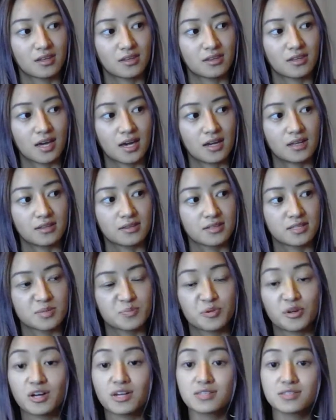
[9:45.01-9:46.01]
that this
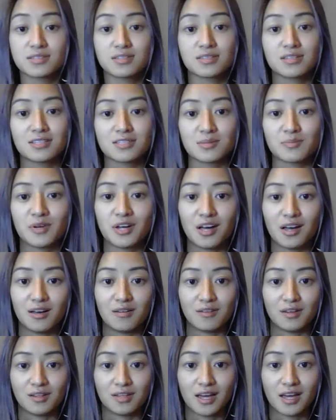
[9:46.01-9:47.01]
person is a part
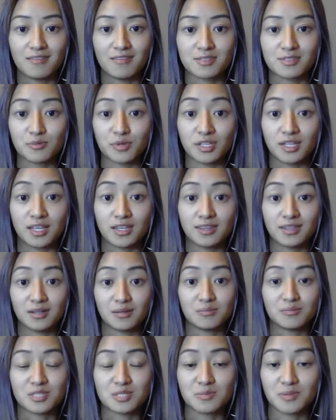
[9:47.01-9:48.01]
of our lives and we need
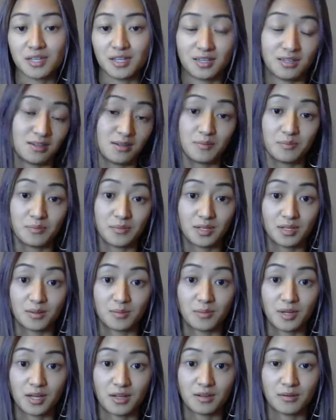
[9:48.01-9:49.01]
them to be you know
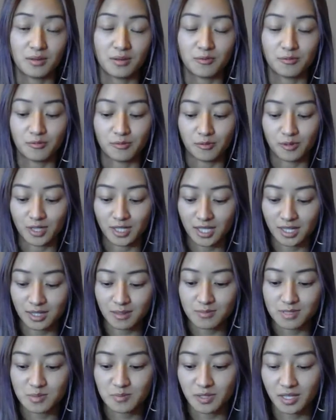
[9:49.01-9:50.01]
part we need
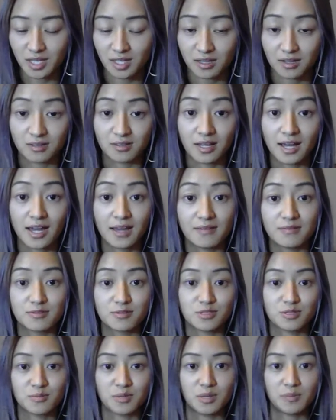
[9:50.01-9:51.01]
them to be in our lives
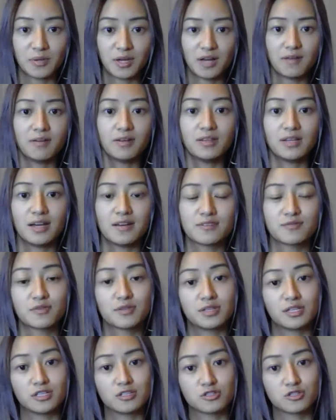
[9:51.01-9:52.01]
or to be a part of our lives for
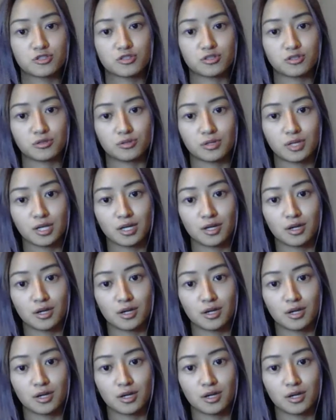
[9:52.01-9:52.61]
things to